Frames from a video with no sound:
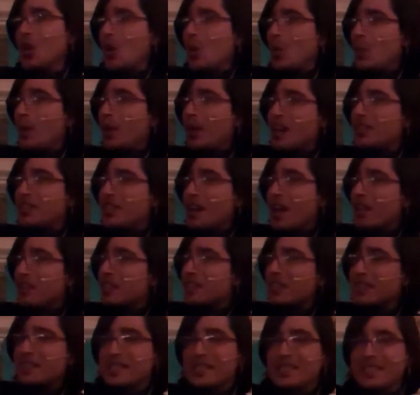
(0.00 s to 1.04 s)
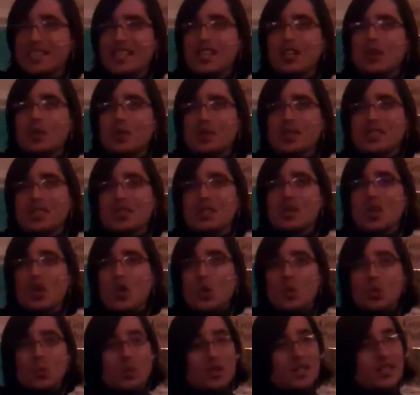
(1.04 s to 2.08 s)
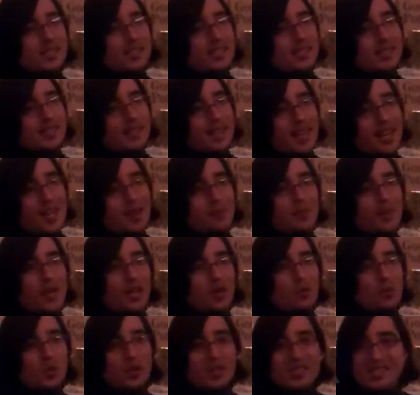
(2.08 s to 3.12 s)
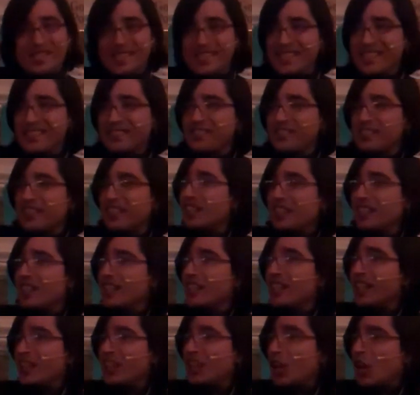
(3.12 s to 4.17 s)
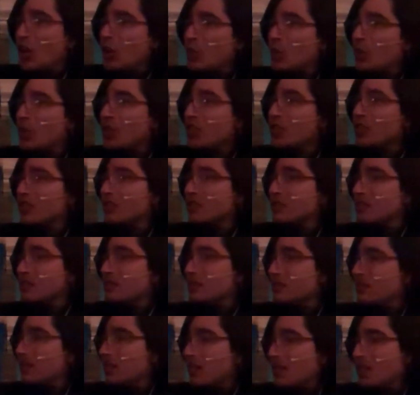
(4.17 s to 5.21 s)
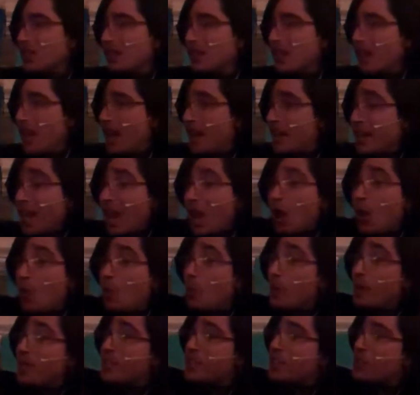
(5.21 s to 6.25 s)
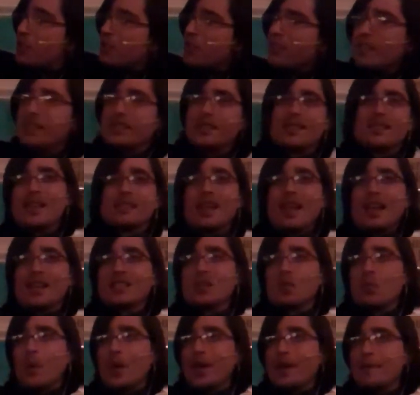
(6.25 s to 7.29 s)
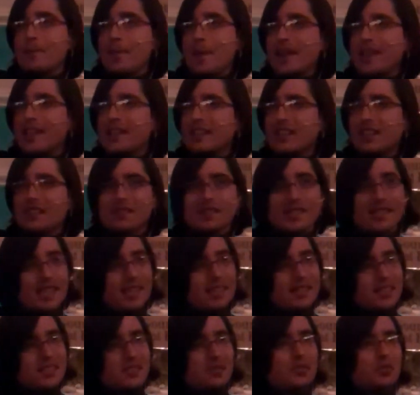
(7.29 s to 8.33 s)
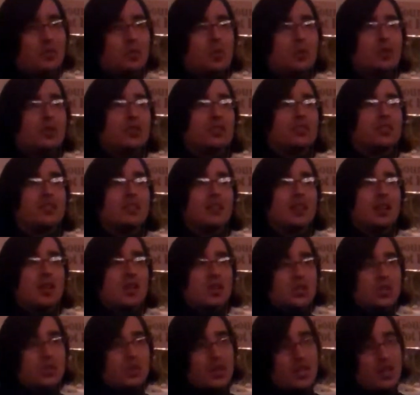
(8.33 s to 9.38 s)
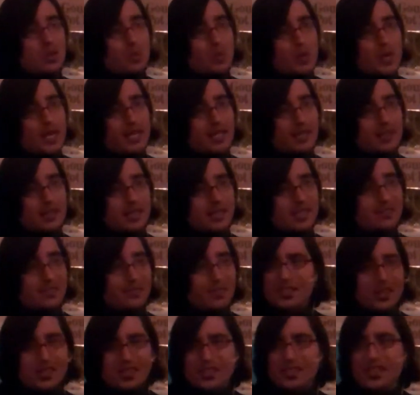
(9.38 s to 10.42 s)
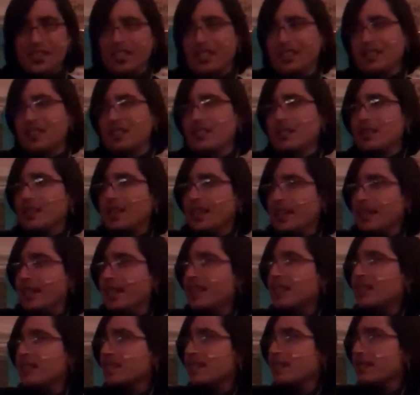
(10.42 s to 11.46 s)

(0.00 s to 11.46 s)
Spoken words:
we are taught to distinguish what is the same and what is different in our world. Now, we do this as a way to make enough sense of the world so that we can at least function in it.